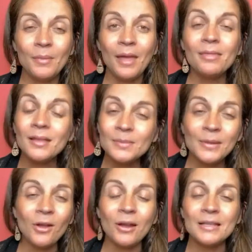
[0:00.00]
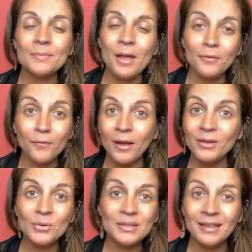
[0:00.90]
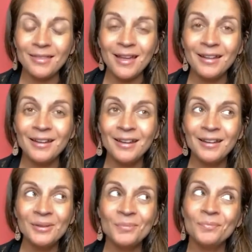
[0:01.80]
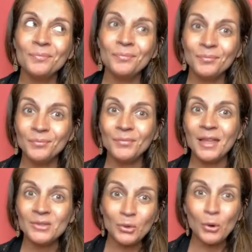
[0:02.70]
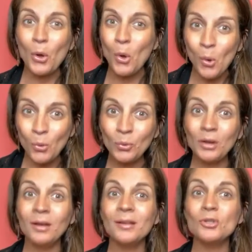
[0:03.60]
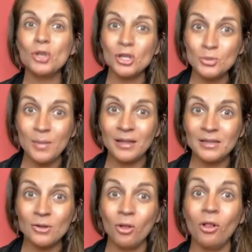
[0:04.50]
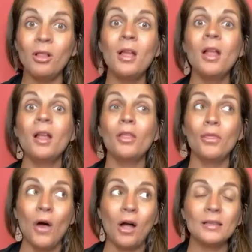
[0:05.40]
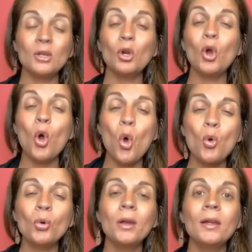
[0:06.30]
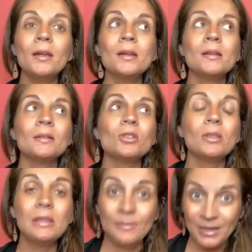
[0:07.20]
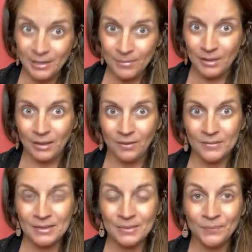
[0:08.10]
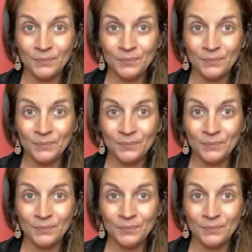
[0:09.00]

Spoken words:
And let's be honest, my friend who said that, that's her own judgmental thoughts, her own limiting beliefs,